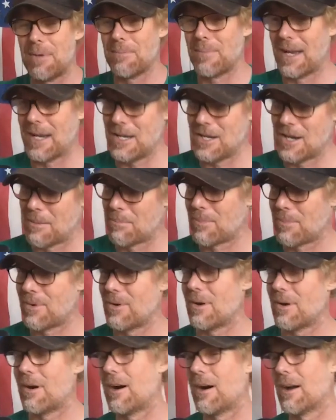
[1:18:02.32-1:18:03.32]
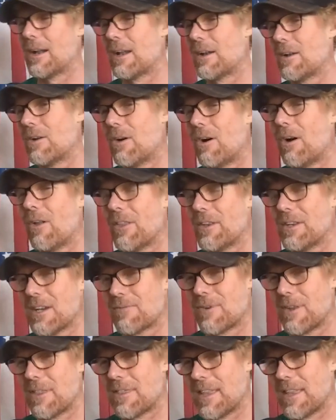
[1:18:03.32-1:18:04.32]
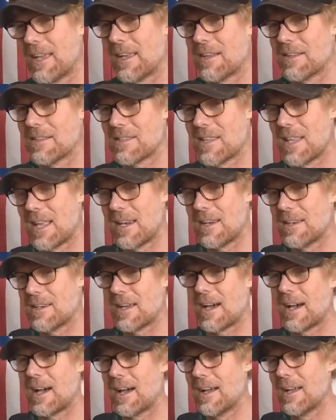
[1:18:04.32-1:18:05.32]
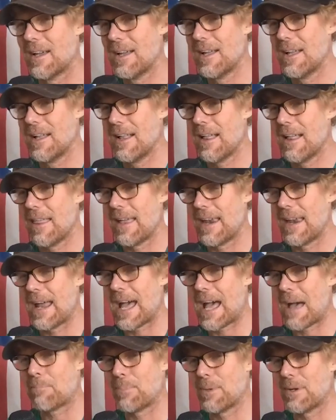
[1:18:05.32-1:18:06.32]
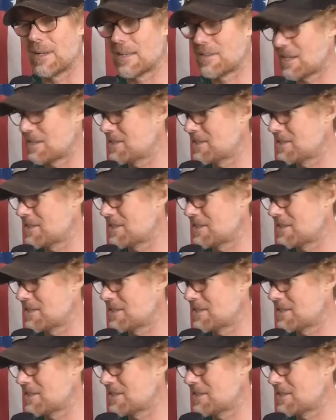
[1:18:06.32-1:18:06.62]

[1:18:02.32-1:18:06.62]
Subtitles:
and my number on it, and all the different things that happened. As I